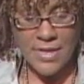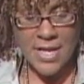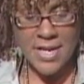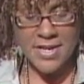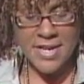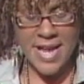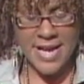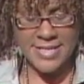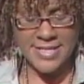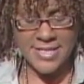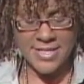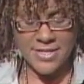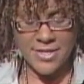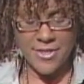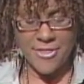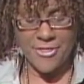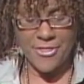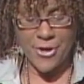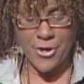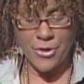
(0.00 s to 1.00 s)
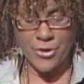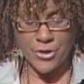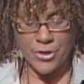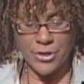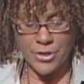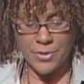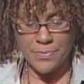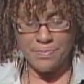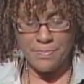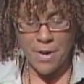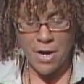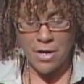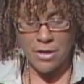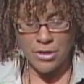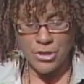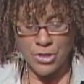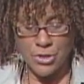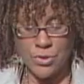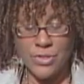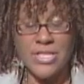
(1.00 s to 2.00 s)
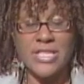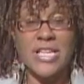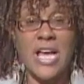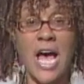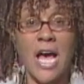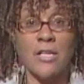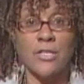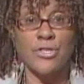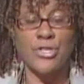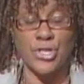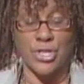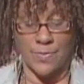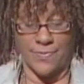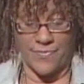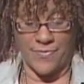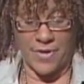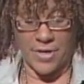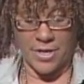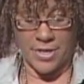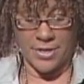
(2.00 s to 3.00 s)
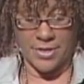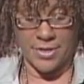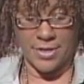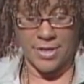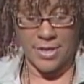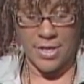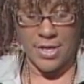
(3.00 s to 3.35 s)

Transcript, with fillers: Next is the Thurgood Marshall Scholarship Fund.